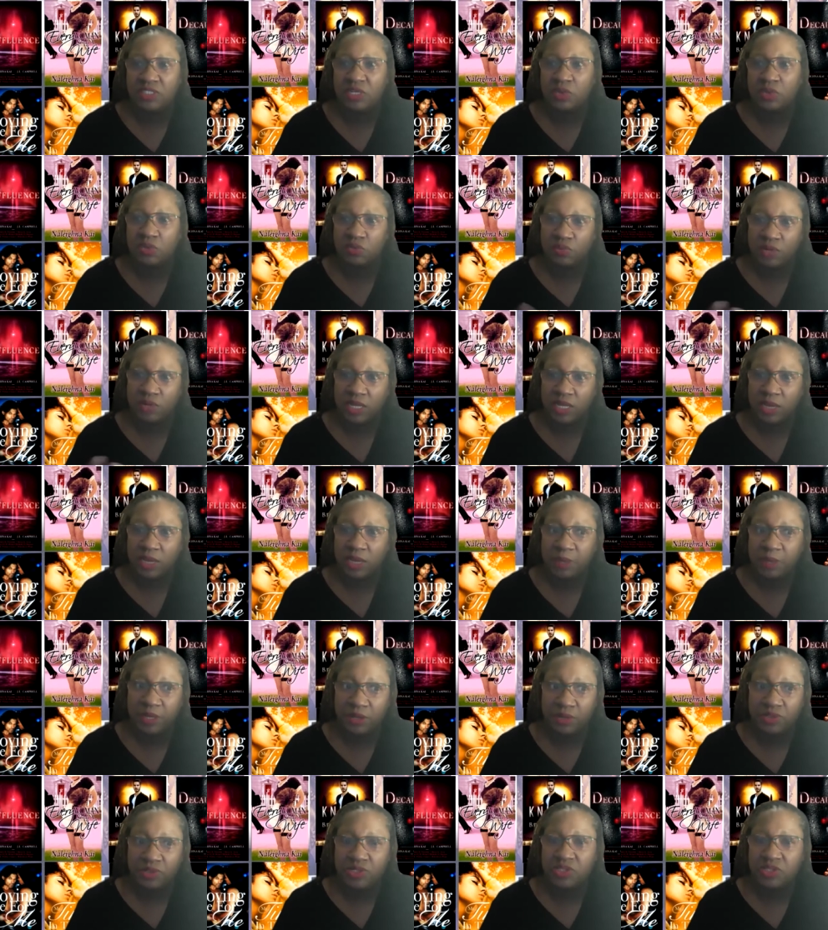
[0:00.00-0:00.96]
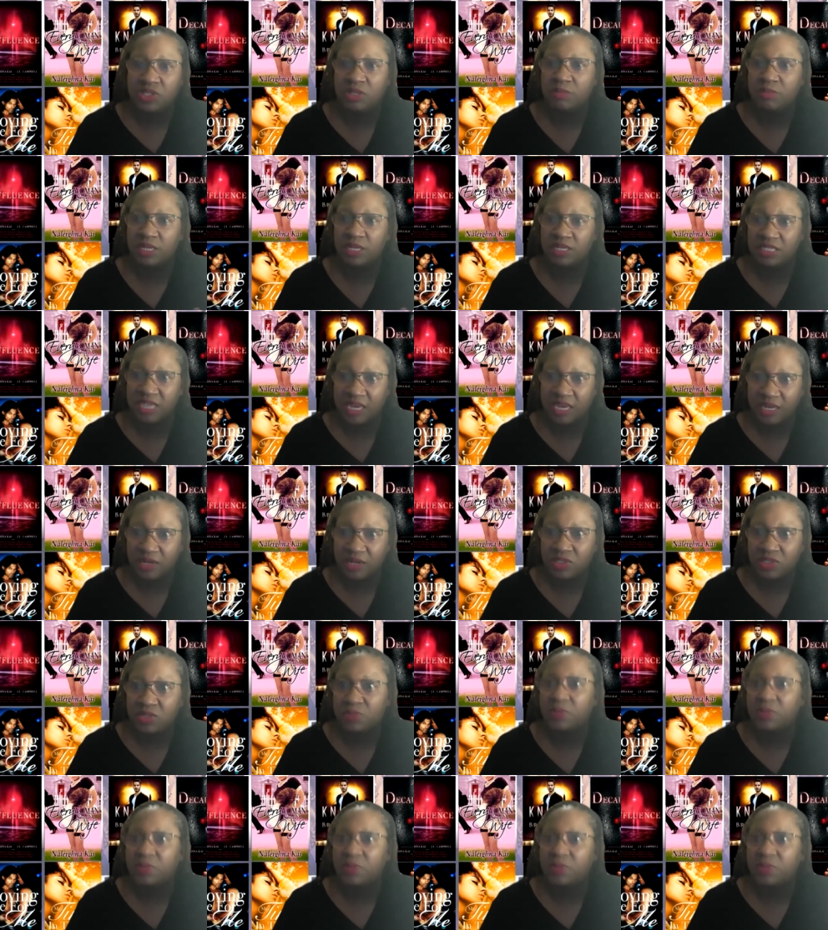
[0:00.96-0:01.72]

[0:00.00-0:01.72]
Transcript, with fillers: that really appeal to them and titles.